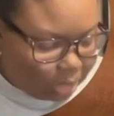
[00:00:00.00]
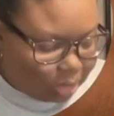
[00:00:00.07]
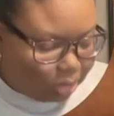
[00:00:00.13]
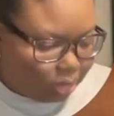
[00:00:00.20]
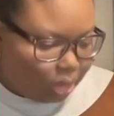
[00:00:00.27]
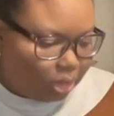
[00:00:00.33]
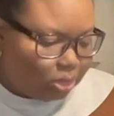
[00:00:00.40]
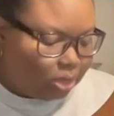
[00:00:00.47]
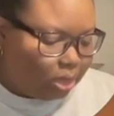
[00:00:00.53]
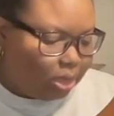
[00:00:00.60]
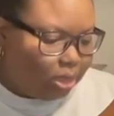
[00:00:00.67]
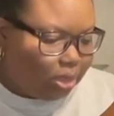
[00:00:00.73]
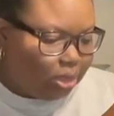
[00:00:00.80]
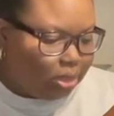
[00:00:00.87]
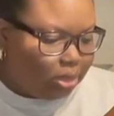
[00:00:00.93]
Okay, so I
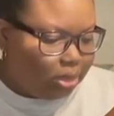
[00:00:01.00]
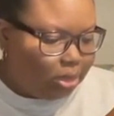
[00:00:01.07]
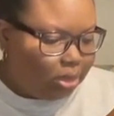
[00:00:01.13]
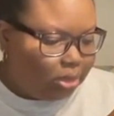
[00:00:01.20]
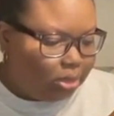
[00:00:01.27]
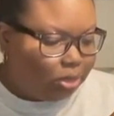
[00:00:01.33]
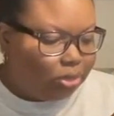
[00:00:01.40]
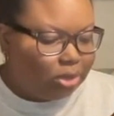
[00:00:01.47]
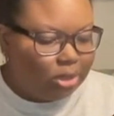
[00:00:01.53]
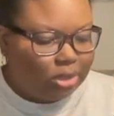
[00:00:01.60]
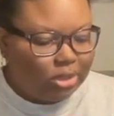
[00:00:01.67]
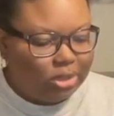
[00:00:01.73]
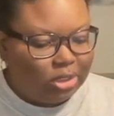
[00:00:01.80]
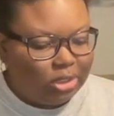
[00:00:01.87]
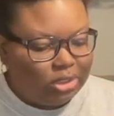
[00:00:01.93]
did. So, so
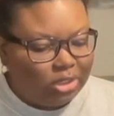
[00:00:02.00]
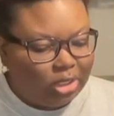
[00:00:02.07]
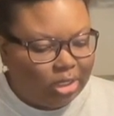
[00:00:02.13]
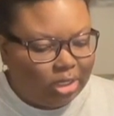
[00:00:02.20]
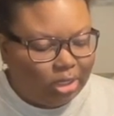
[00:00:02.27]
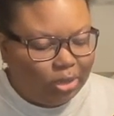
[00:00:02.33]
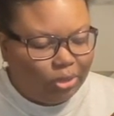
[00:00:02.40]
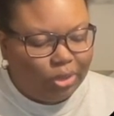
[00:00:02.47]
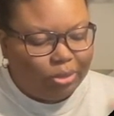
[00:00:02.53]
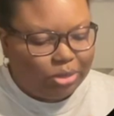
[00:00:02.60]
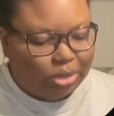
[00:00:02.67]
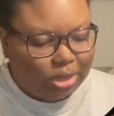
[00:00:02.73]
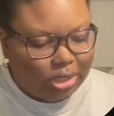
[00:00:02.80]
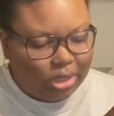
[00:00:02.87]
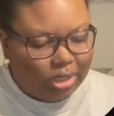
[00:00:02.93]
the sun
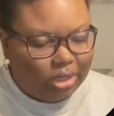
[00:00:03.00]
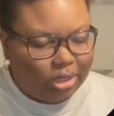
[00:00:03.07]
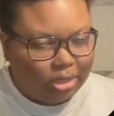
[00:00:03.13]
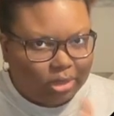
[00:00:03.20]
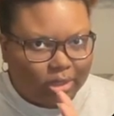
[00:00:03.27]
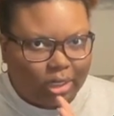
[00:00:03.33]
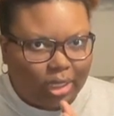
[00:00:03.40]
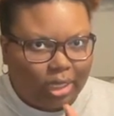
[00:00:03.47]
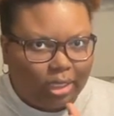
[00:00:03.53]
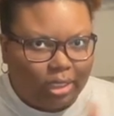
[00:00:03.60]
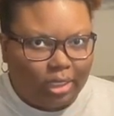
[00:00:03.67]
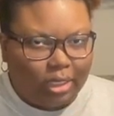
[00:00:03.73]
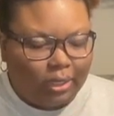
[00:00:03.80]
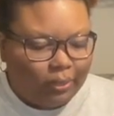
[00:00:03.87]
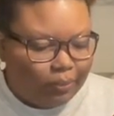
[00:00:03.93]
creeps in
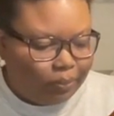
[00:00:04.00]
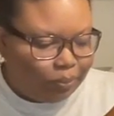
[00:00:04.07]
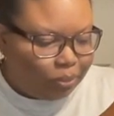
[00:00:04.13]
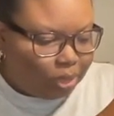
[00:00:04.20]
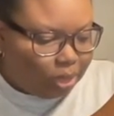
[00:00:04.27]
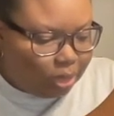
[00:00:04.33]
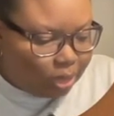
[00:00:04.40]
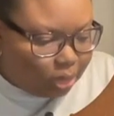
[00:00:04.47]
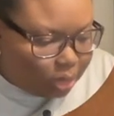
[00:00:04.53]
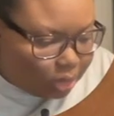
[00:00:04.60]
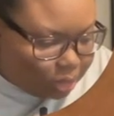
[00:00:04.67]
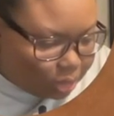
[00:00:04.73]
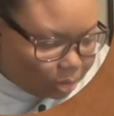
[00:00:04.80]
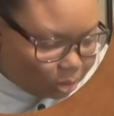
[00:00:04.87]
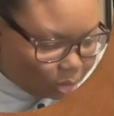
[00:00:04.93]
slightly.
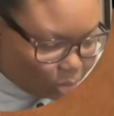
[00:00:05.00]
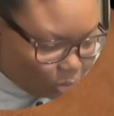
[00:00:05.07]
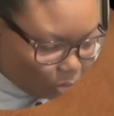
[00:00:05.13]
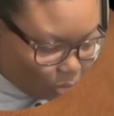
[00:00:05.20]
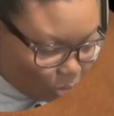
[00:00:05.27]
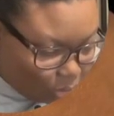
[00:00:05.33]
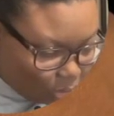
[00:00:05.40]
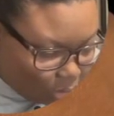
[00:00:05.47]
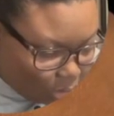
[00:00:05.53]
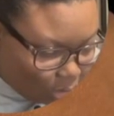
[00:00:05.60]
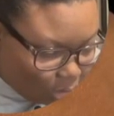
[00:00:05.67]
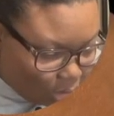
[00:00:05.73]
Um, or